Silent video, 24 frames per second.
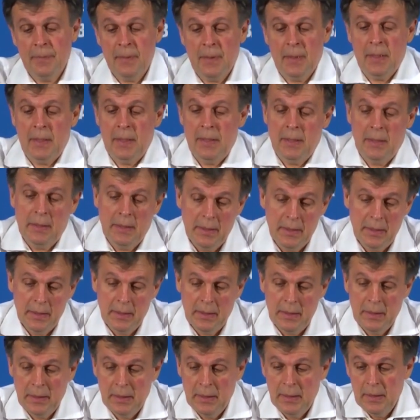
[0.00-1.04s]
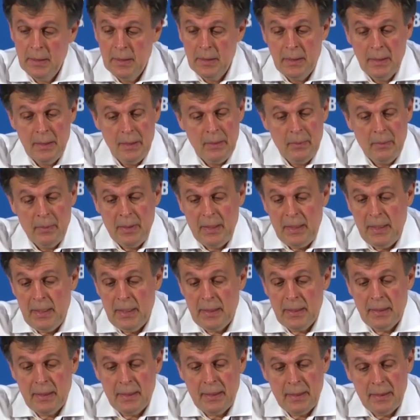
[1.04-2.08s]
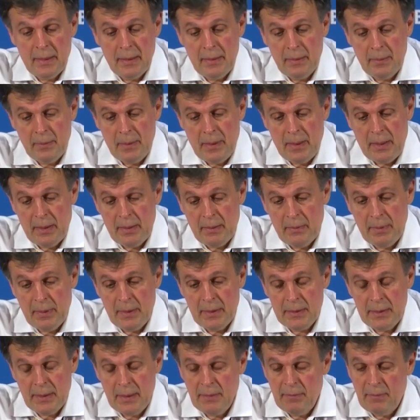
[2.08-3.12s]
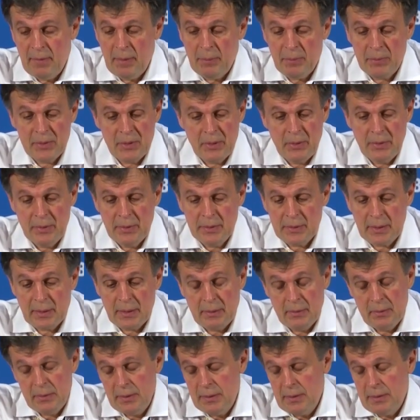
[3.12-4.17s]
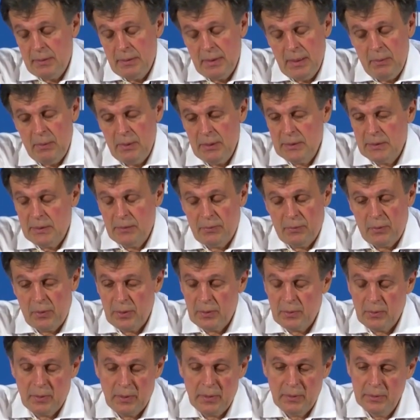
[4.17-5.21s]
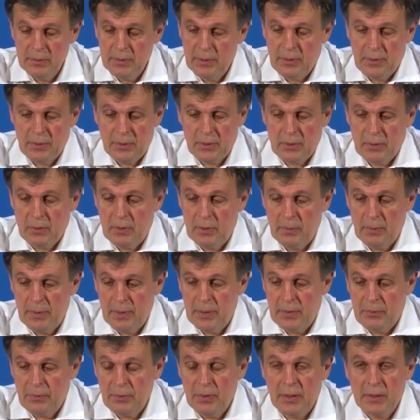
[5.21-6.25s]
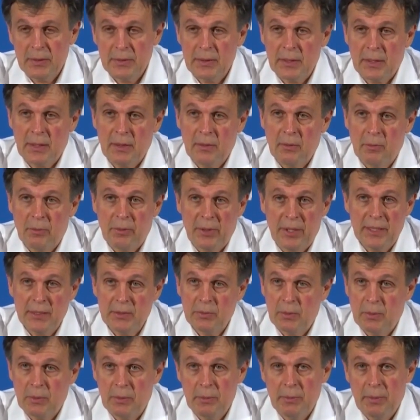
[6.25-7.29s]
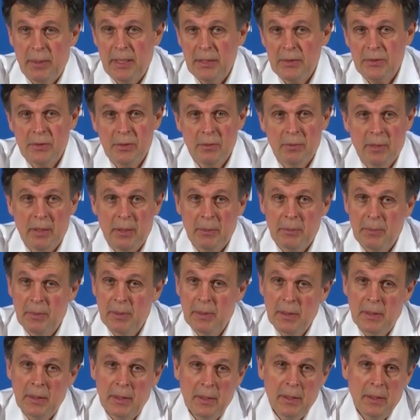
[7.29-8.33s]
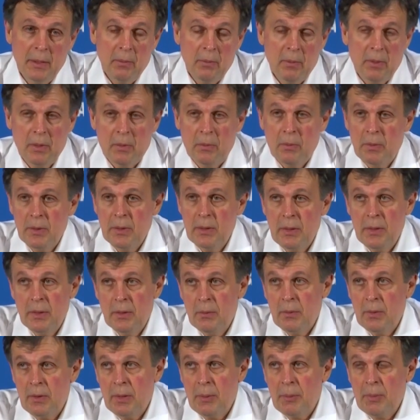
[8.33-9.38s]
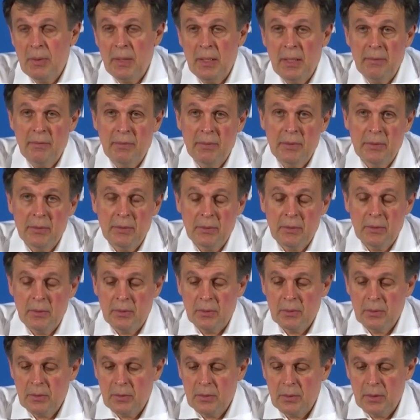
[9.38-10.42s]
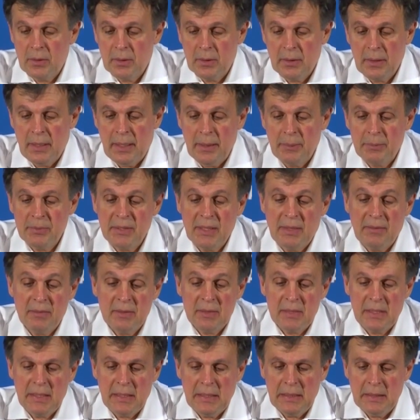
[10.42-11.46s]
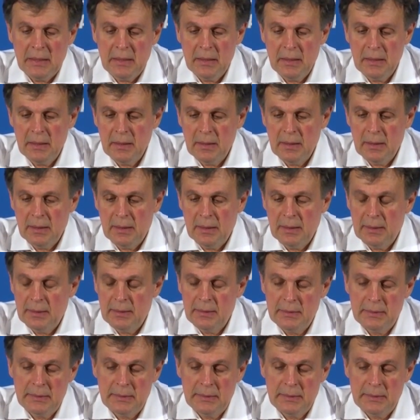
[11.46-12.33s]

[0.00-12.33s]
and we had uh, we had we had a ton of opportunities. Like was, that wasn't the fourth quarter; it was the third quarter. We had three consecutive breaks where we botched them up, where we you know we were up 11, you know could have got up 17. Uh,